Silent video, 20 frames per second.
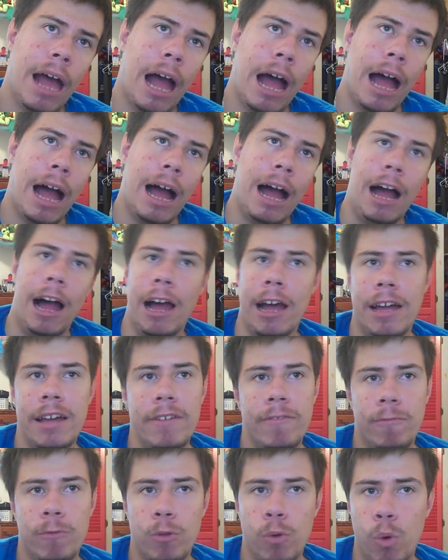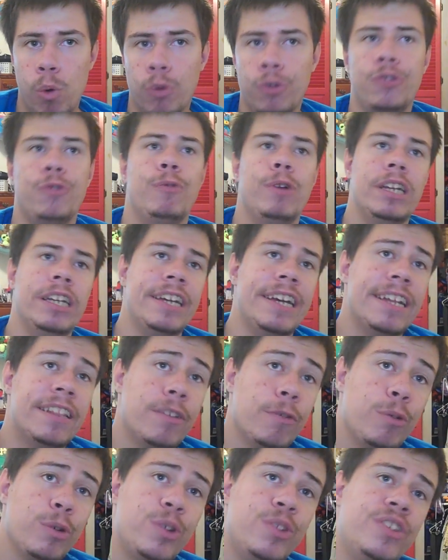of course, when you
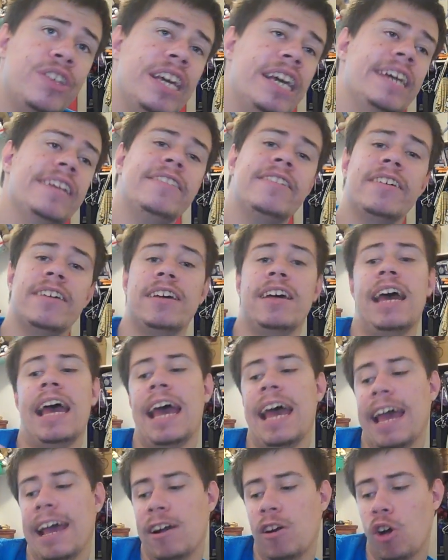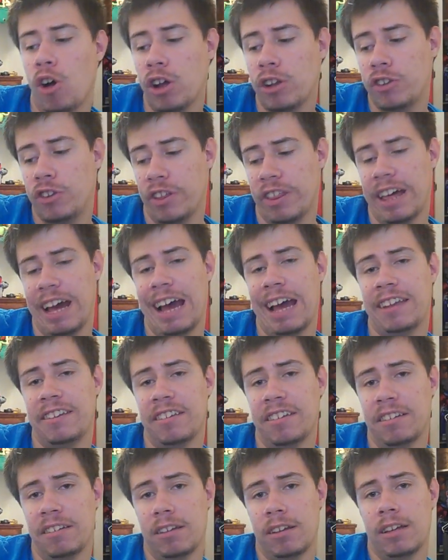get the receipt, hang on to that